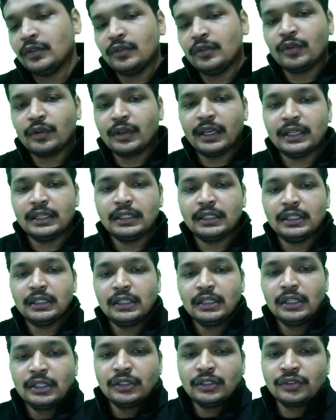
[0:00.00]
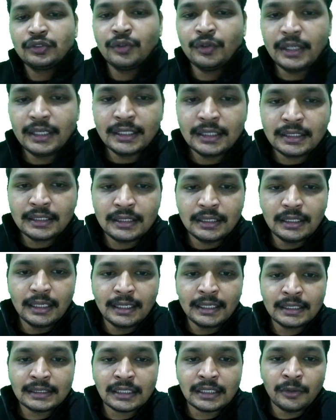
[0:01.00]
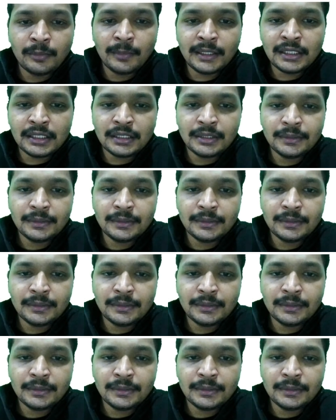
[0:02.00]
Okay. So it is how much?